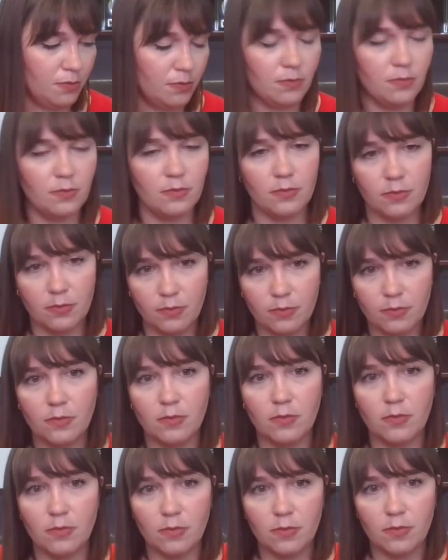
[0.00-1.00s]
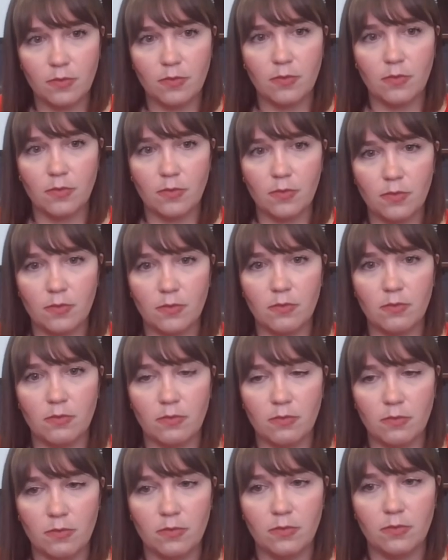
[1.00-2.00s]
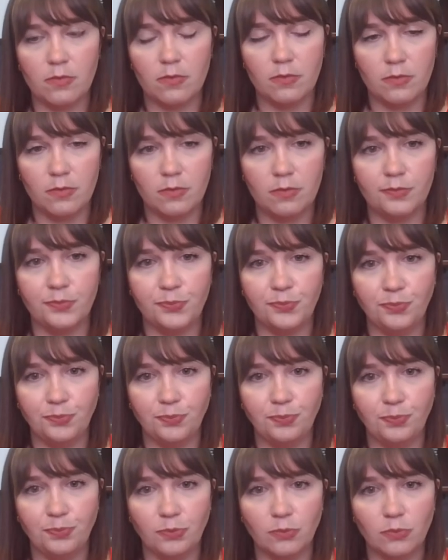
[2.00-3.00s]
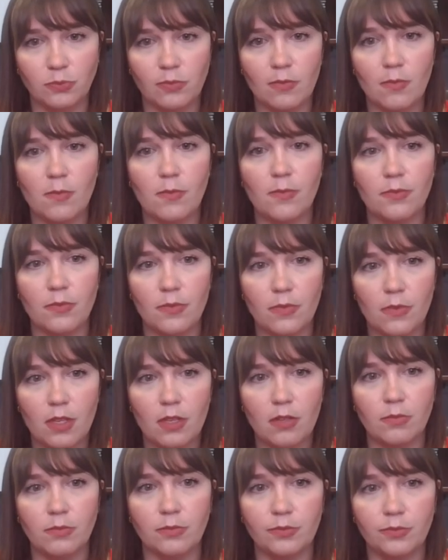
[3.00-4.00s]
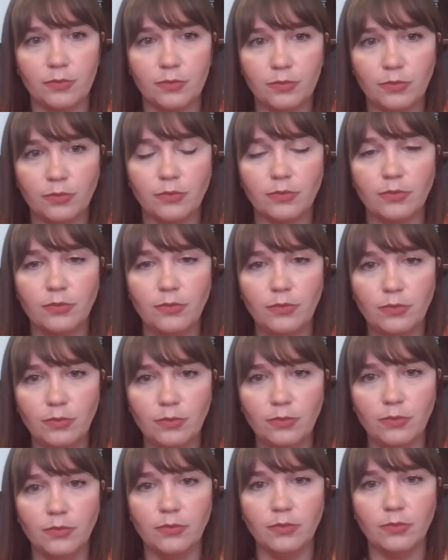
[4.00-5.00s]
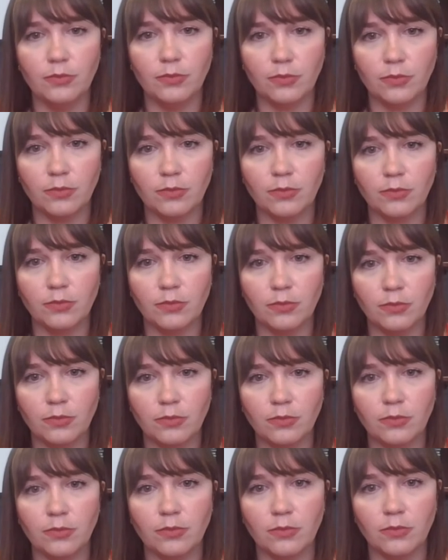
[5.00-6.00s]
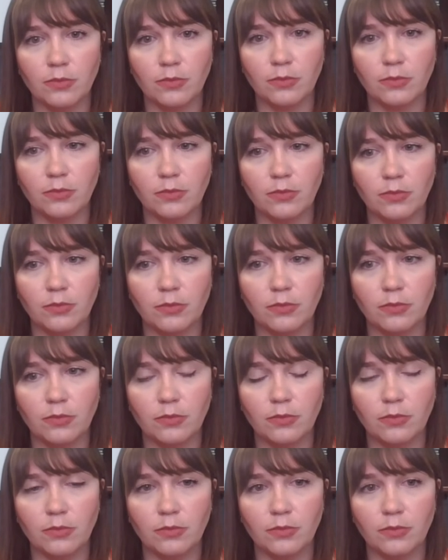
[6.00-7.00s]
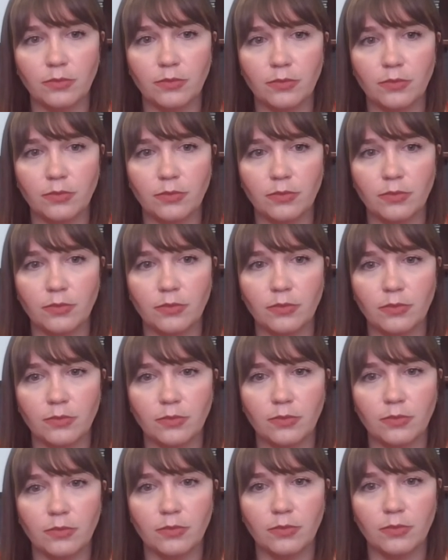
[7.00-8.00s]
(not speaking)